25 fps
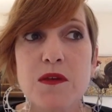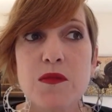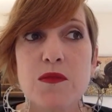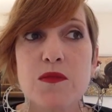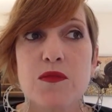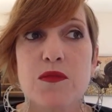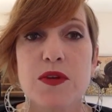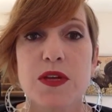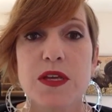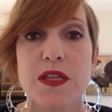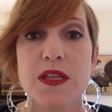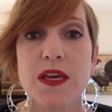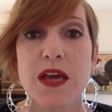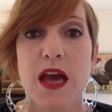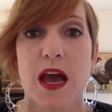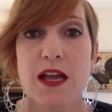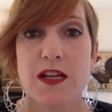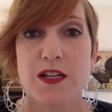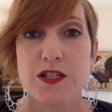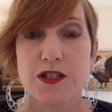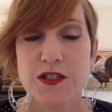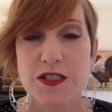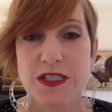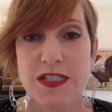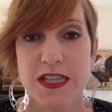really
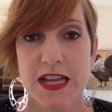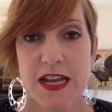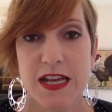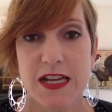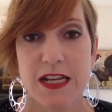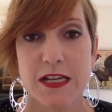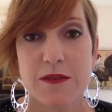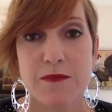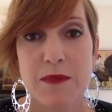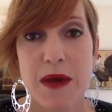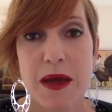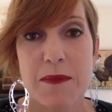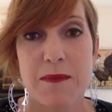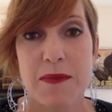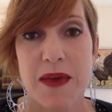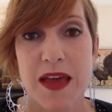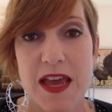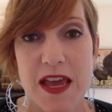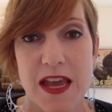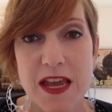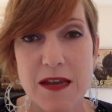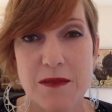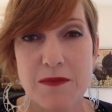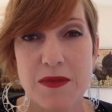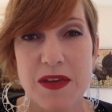understanding my
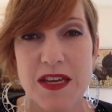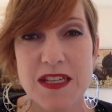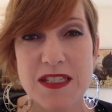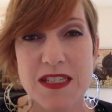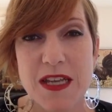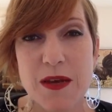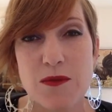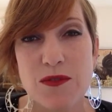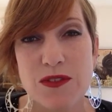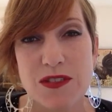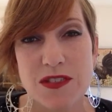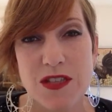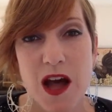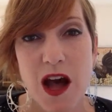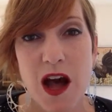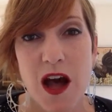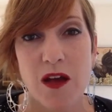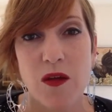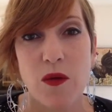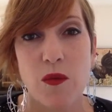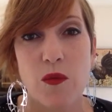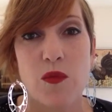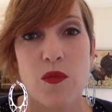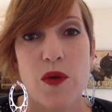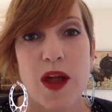pain, because I was
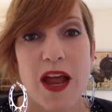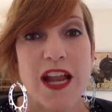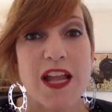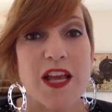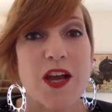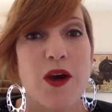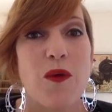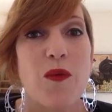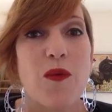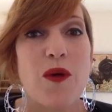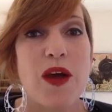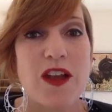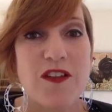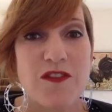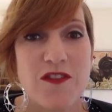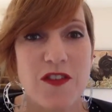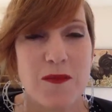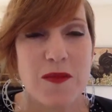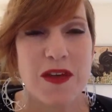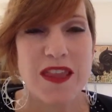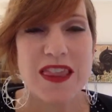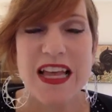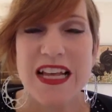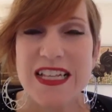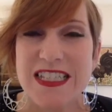not running away
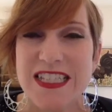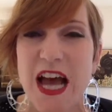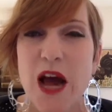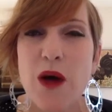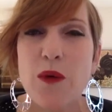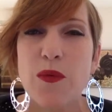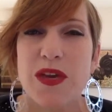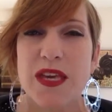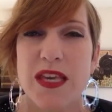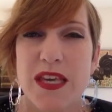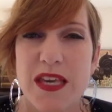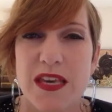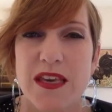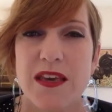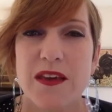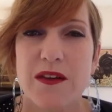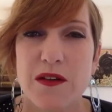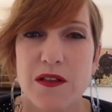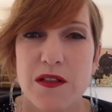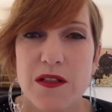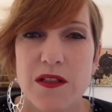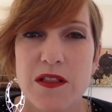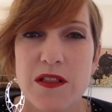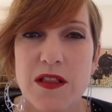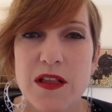from it. That's how we
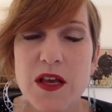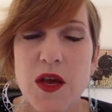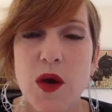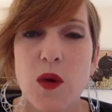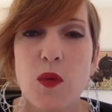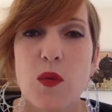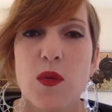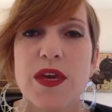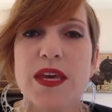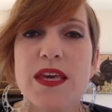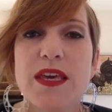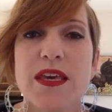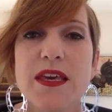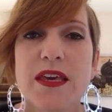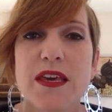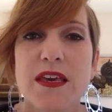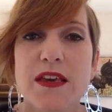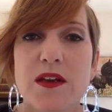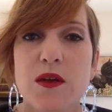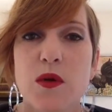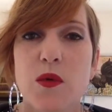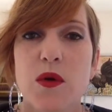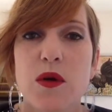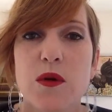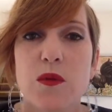heal. We
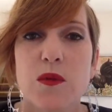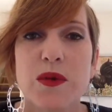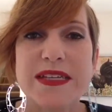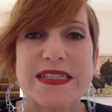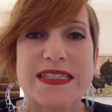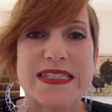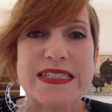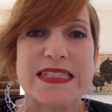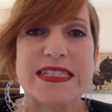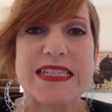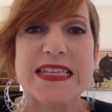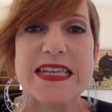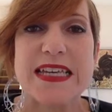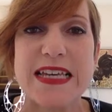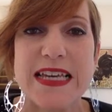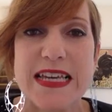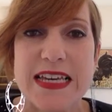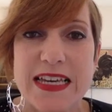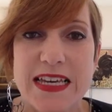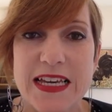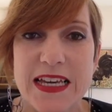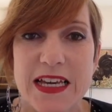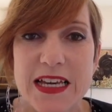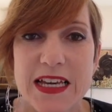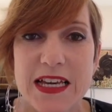heal when we
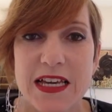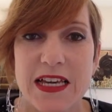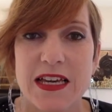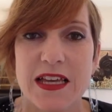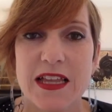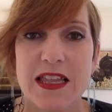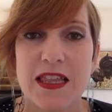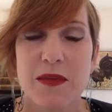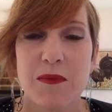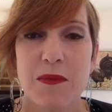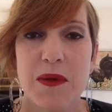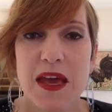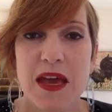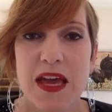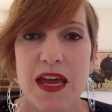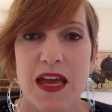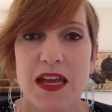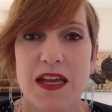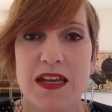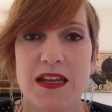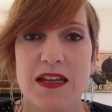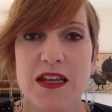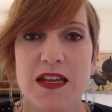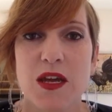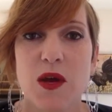see the
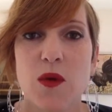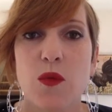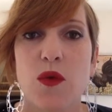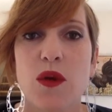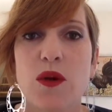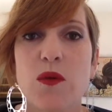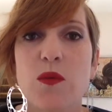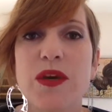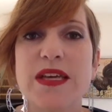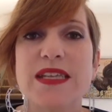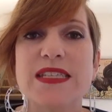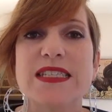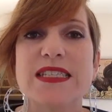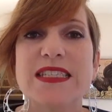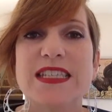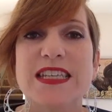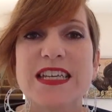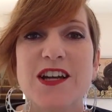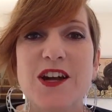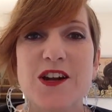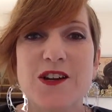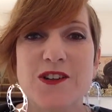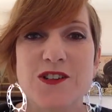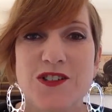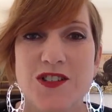pain, when we
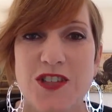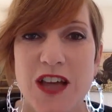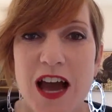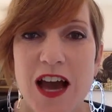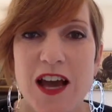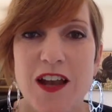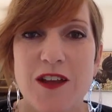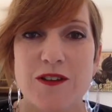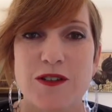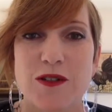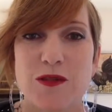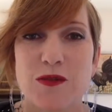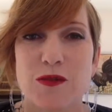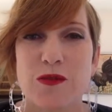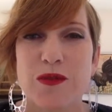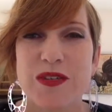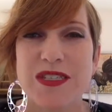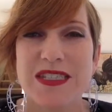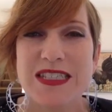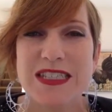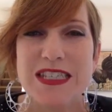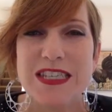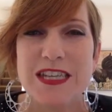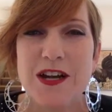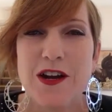see our shadows, when we
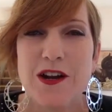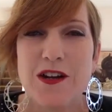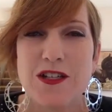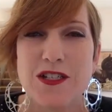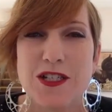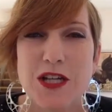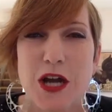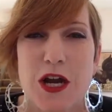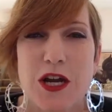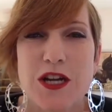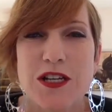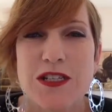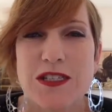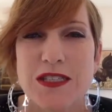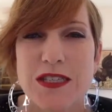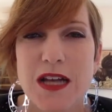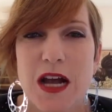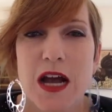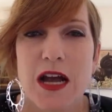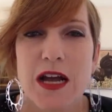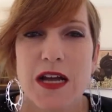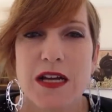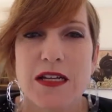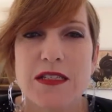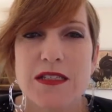see our dark
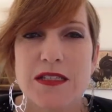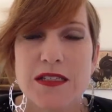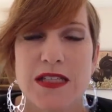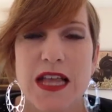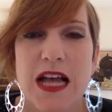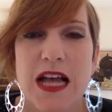sides.